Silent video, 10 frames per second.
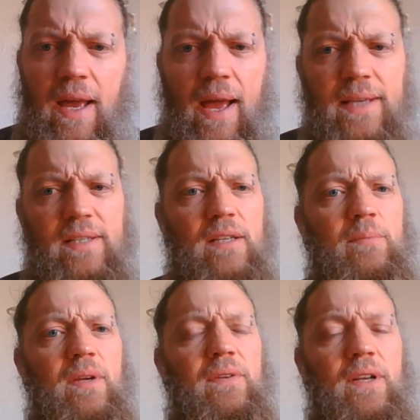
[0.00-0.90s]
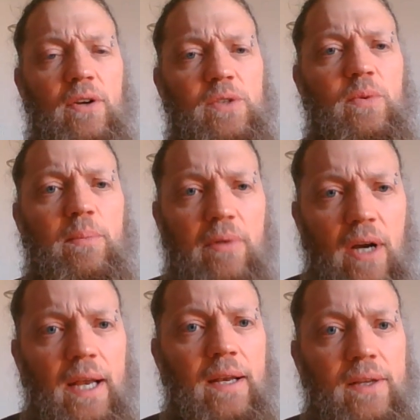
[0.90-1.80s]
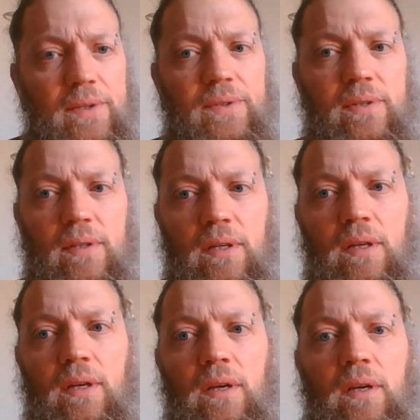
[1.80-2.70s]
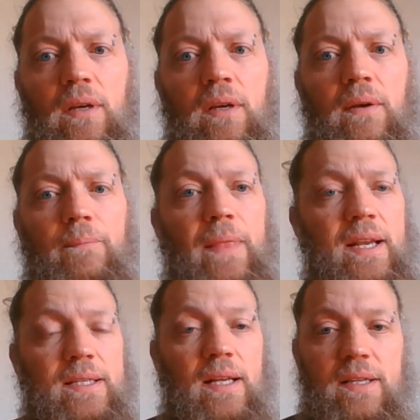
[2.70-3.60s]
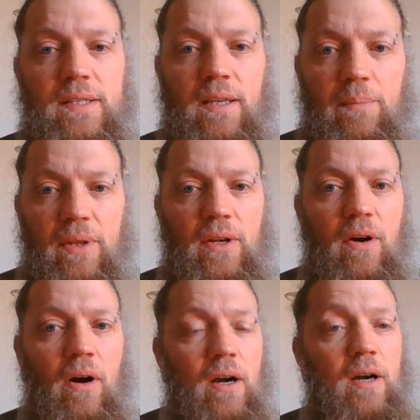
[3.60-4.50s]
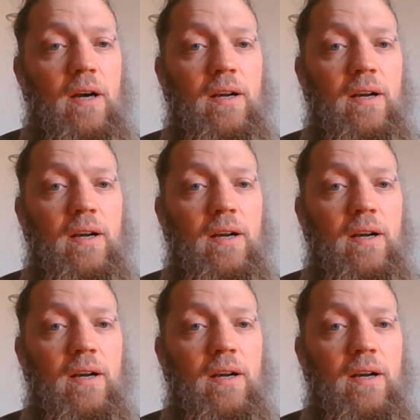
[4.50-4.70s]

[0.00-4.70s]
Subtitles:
asks him if he knows where Brian is. And he said, asleep in the car.